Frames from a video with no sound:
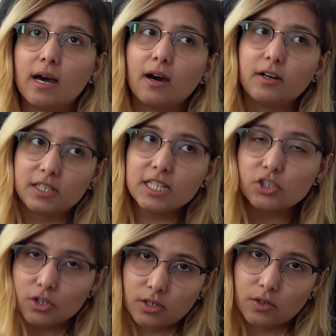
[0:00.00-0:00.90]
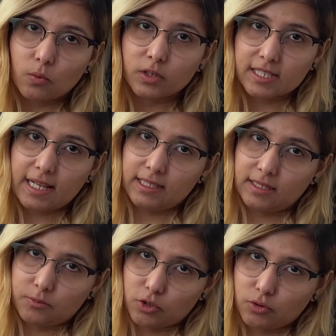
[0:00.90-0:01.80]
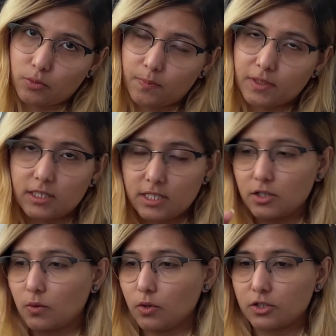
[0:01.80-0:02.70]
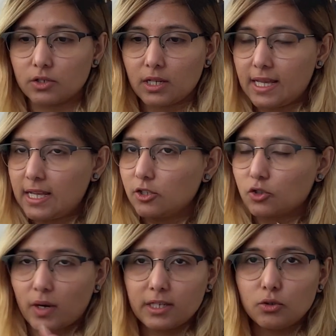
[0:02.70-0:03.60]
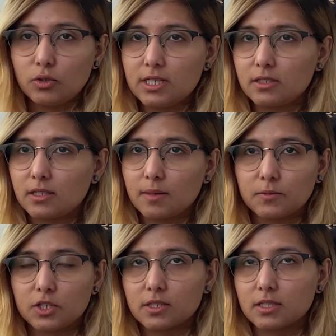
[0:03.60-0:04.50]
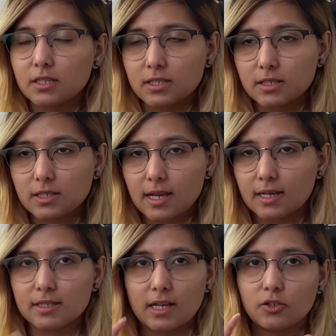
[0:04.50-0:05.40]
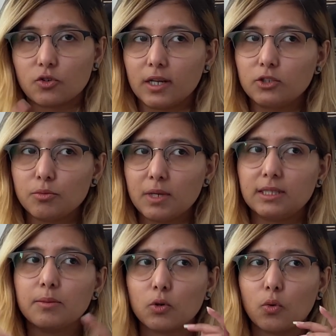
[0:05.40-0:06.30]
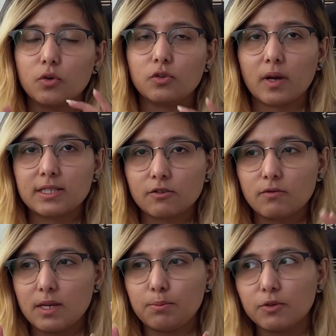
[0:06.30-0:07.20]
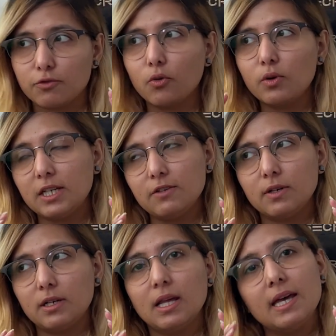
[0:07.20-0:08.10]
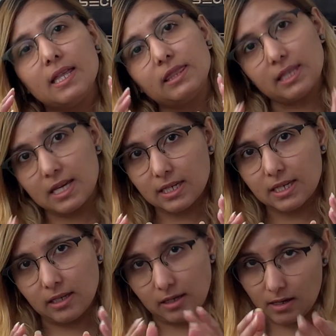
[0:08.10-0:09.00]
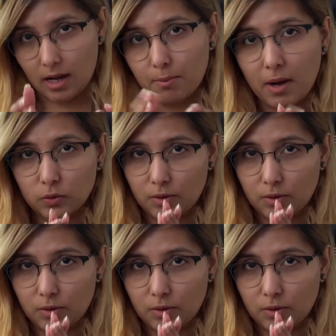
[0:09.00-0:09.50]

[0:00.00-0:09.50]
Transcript: her teacher was telling them to do the teacher was trying to teach them just the syntax and trying to make them code right away before even thinking about the